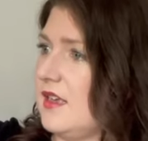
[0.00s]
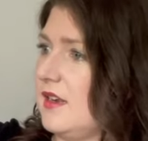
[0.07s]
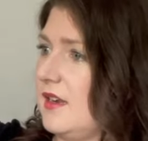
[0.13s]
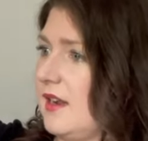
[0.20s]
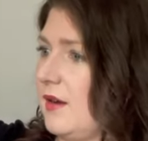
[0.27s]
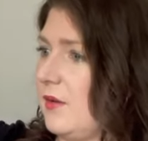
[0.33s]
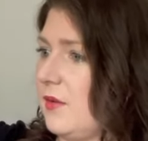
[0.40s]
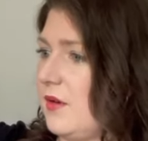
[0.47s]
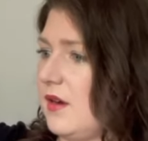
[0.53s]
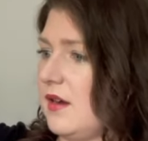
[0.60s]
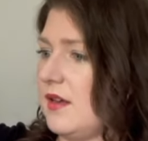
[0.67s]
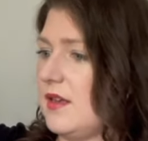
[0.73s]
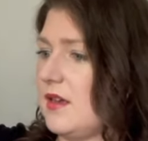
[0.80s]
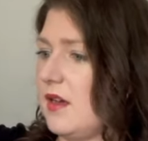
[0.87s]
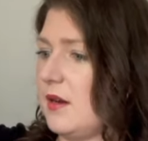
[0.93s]
Now
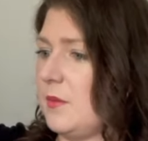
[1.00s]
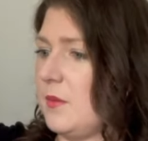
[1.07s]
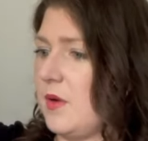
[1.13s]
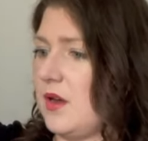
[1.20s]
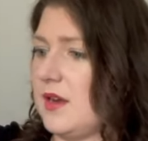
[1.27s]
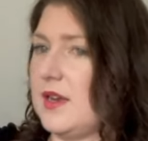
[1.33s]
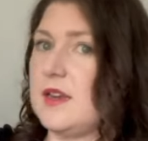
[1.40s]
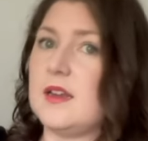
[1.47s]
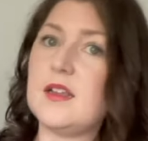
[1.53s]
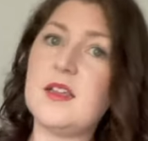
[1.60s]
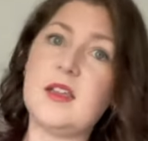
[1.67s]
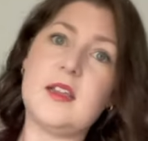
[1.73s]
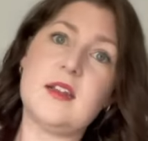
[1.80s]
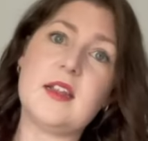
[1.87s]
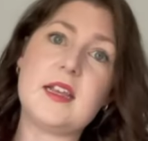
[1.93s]
I got mine
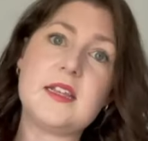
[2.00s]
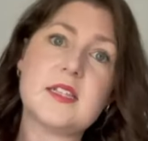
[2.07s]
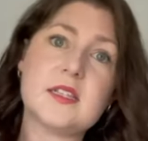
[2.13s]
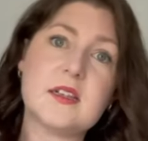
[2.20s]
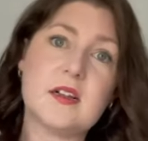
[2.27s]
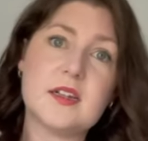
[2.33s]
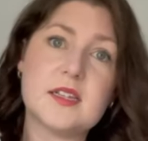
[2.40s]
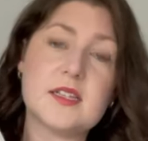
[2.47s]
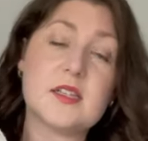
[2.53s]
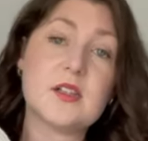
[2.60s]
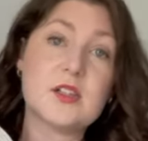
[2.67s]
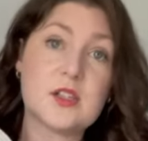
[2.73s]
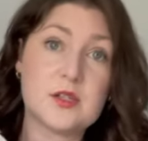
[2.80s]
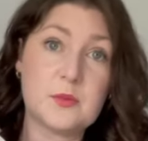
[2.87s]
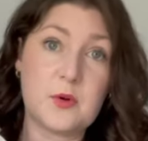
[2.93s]
in a size
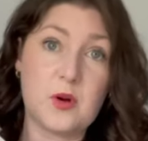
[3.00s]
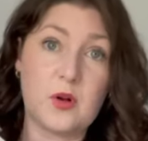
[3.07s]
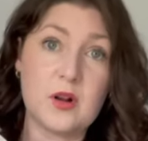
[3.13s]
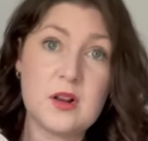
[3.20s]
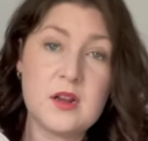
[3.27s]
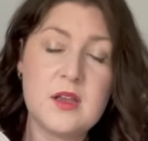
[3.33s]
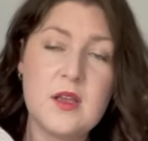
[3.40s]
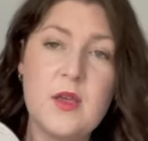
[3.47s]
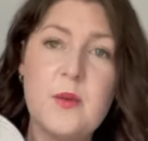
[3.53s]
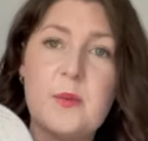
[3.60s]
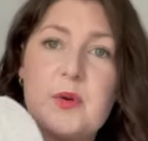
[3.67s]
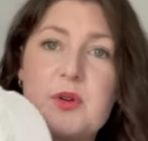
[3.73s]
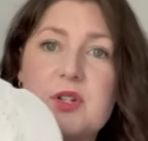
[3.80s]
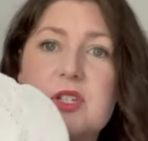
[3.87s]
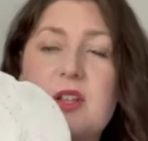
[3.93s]
small,
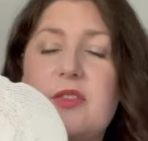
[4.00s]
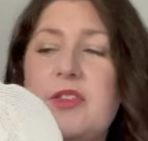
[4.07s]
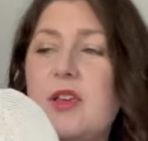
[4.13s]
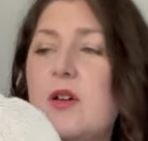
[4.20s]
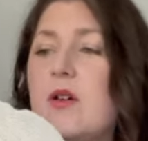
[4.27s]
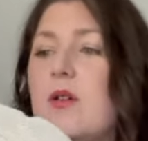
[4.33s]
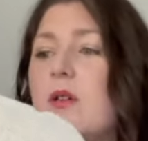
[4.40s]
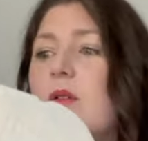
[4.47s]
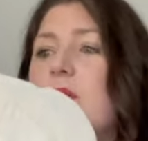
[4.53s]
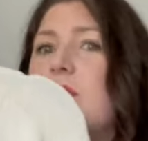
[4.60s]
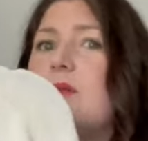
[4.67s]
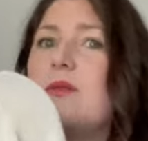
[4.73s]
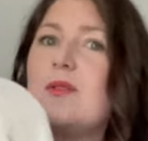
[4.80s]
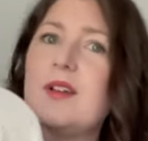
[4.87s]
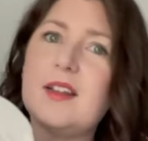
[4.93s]
but the
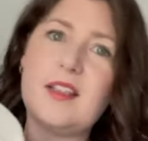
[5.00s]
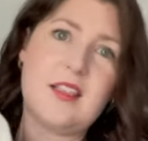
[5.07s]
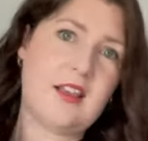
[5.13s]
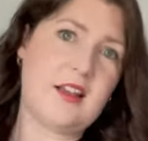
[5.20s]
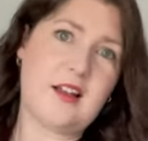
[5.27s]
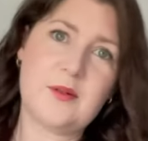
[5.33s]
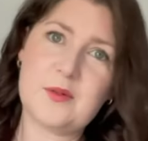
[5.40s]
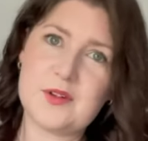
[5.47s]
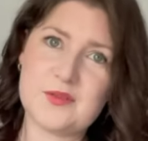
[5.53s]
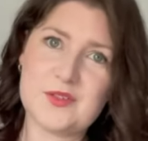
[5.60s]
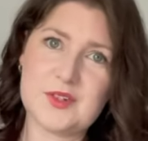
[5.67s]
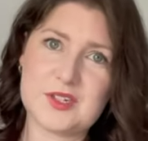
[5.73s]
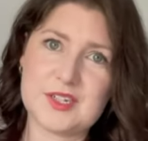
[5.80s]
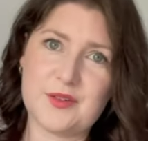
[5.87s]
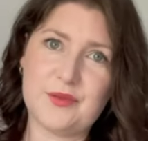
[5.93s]
only thing I would have
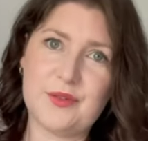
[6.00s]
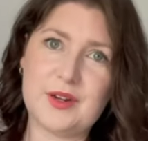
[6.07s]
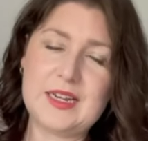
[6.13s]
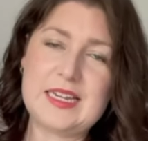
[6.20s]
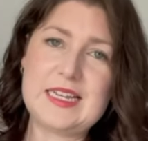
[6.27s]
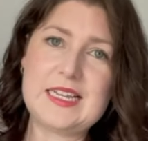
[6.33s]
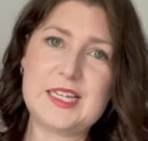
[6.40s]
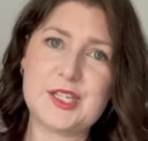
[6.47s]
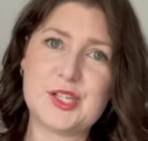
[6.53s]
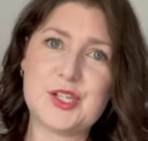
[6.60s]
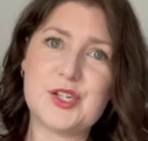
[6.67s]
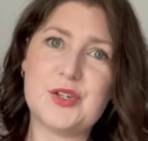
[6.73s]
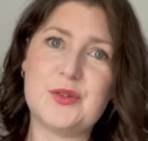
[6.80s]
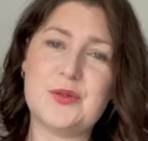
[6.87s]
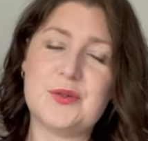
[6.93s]
done differently is
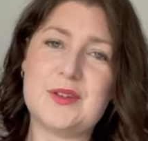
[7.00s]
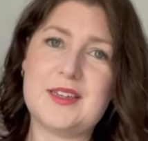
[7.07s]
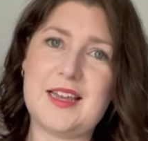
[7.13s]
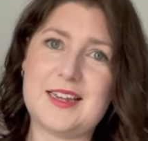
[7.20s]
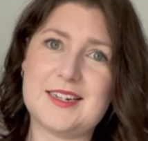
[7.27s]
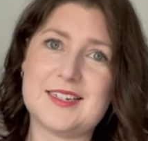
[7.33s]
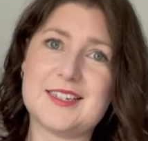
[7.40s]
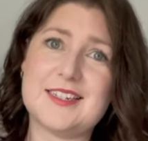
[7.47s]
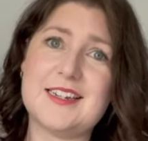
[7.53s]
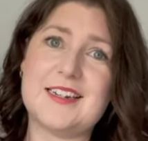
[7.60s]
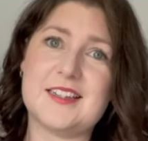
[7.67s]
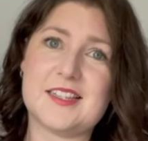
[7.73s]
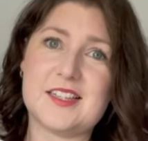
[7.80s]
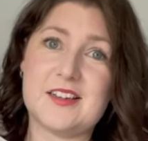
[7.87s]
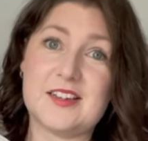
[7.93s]
to get it in
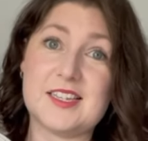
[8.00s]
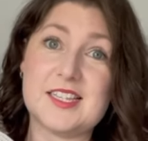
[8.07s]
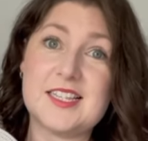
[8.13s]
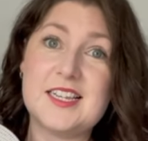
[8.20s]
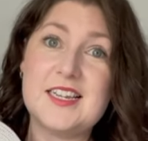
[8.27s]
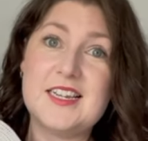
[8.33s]
a size